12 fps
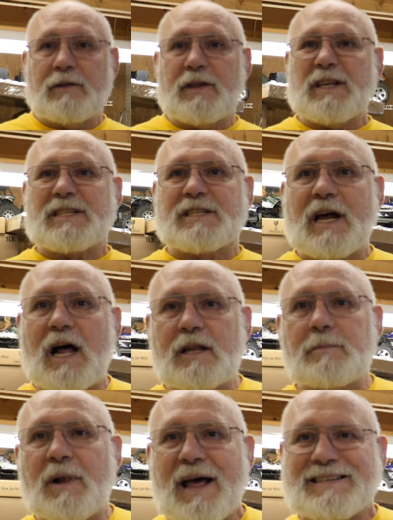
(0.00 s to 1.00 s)
This
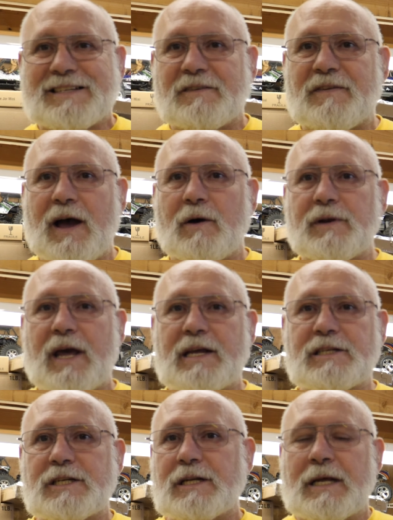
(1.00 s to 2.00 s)
solid plastic
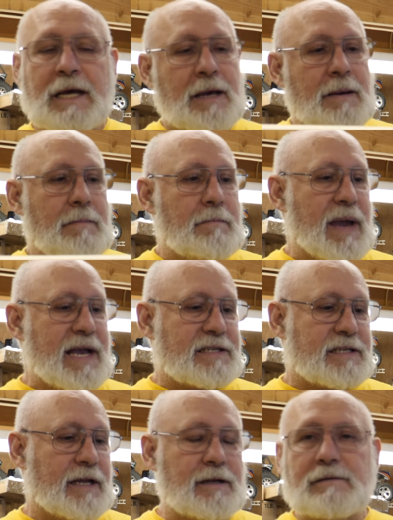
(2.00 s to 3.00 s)
foundation
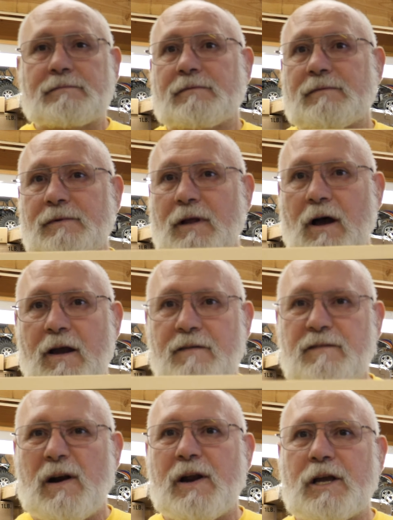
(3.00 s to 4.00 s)
makes it a
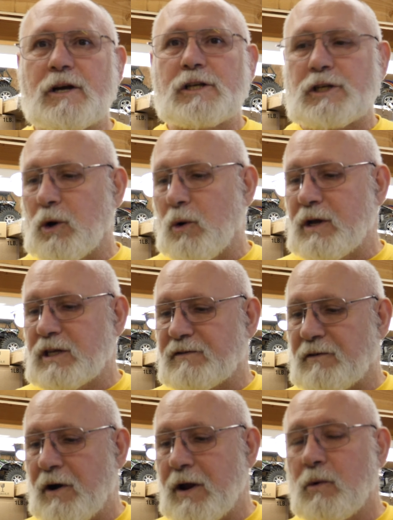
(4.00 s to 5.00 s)
very good choice
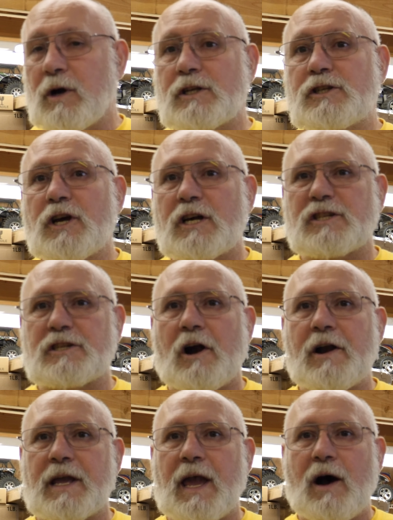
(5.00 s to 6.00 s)
for anyone just
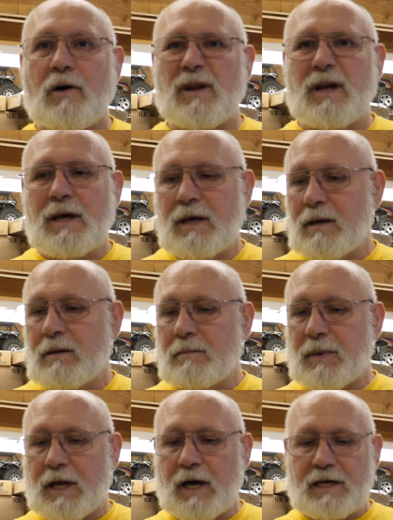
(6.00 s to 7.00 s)
starting out,
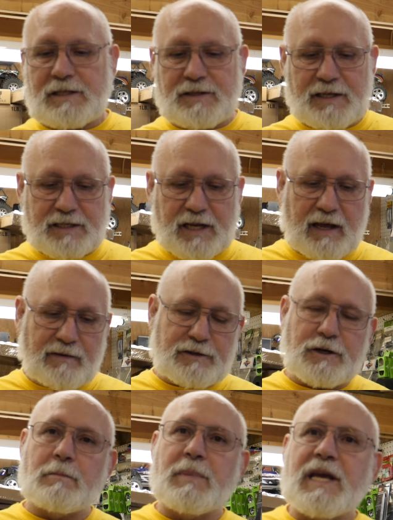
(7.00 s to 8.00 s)
because this gives
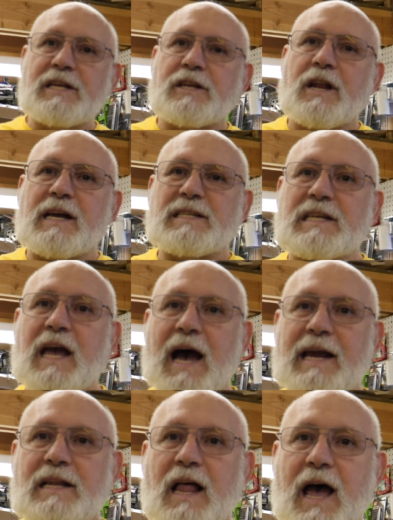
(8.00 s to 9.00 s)
your bees a nice
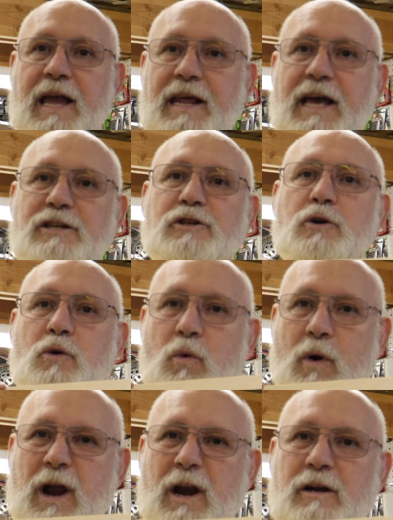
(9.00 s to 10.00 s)
guideline as to
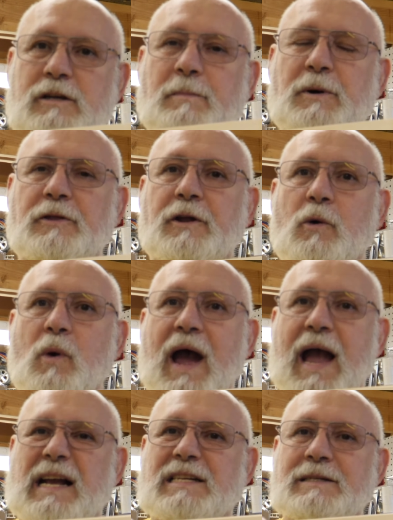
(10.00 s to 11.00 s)
where to put their
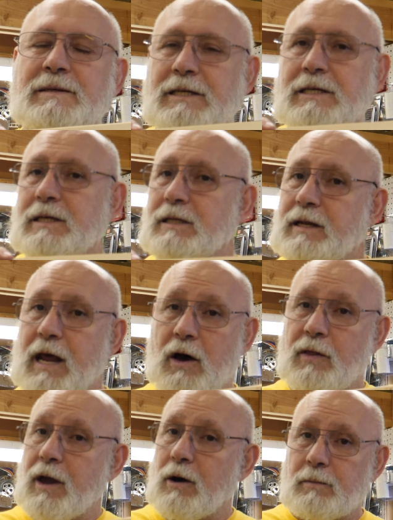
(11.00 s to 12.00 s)
wax.
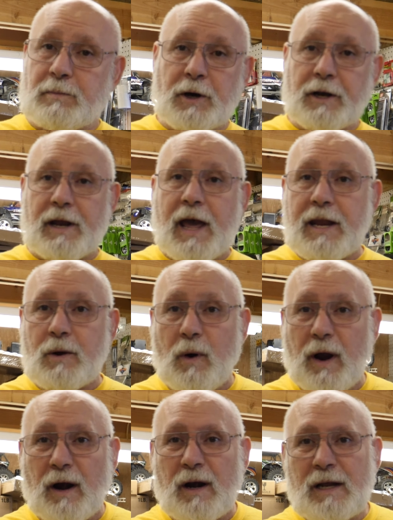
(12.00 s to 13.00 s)
Now they'll put it
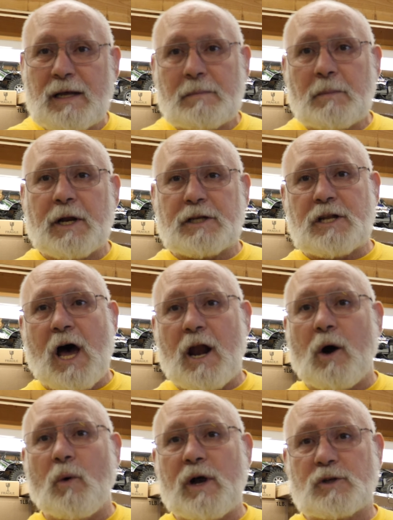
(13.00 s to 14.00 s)
anywhere, but it's not
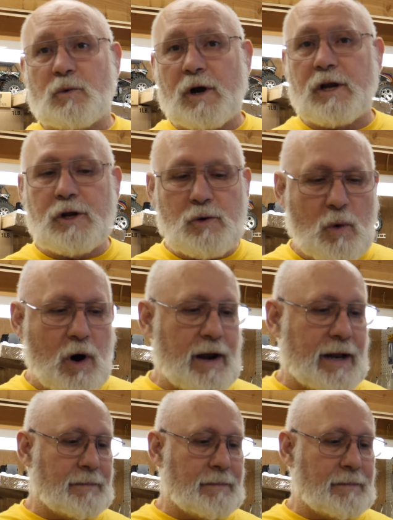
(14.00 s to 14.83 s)
always where you want